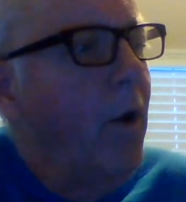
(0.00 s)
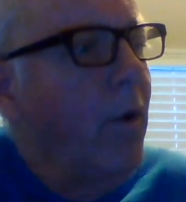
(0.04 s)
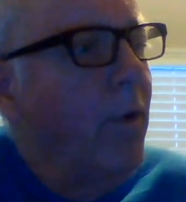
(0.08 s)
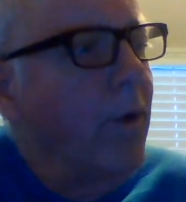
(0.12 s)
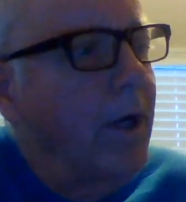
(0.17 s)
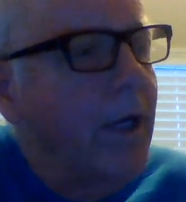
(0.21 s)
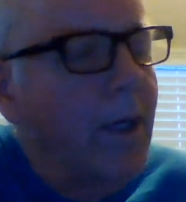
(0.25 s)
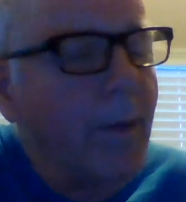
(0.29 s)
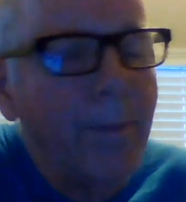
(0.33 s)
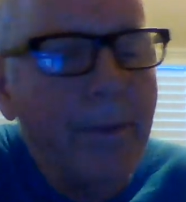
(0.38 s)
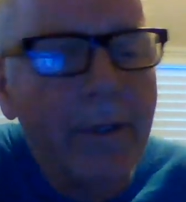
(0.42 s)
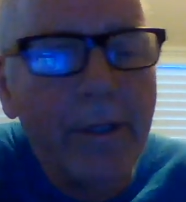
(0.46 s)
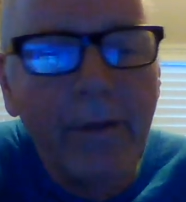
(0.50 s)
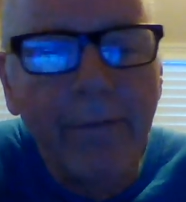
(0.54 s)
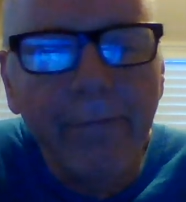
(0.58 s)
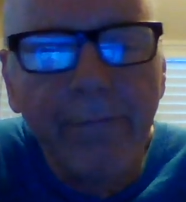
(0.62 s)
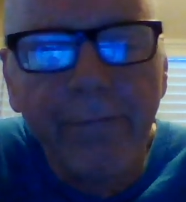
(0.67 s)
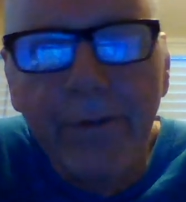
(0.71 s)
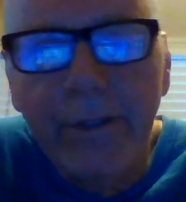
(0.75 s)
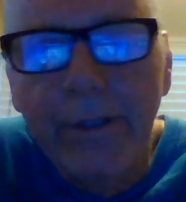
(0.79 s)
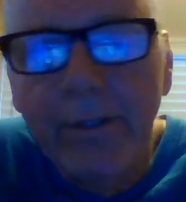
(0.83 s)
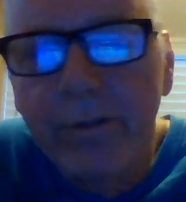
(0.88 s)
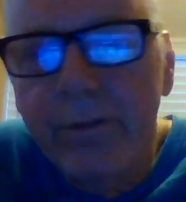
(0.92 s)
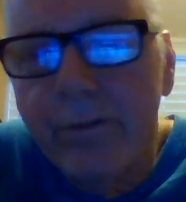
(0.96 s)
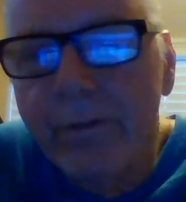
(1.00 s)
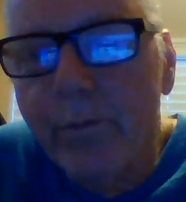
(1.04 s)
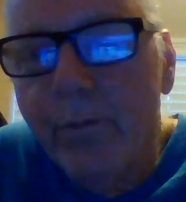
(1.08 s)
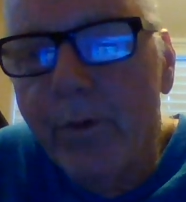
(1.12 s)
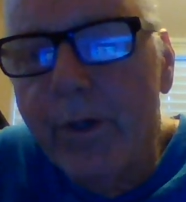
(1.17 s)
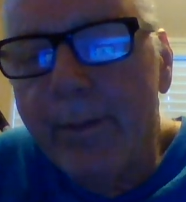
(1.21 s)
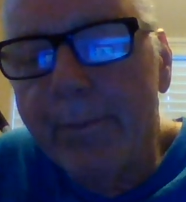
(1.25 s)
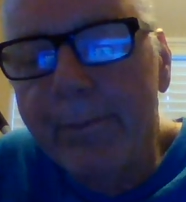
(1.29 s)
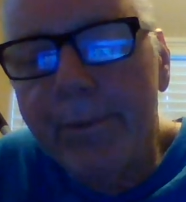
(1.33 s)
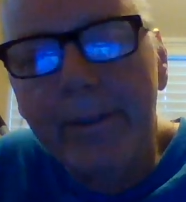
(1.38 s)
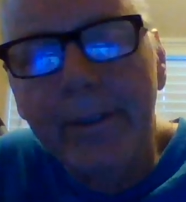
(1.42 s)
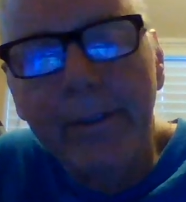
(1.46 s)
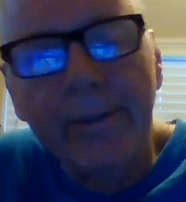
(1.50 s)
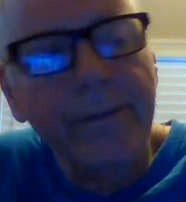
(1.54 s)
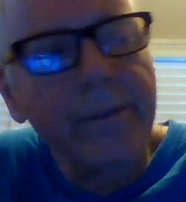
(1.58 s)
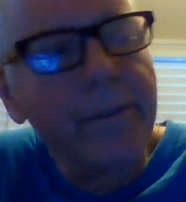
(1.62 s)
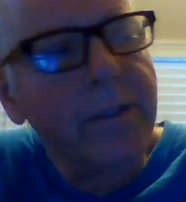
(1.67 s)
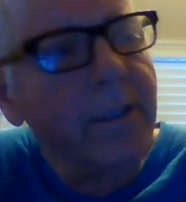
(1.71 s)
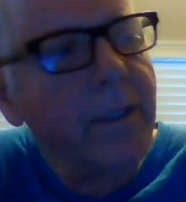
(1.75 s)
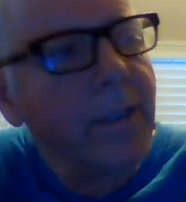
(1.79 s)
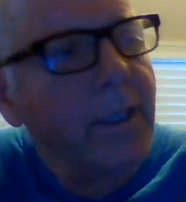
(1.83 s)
Or it could be an offensive weapon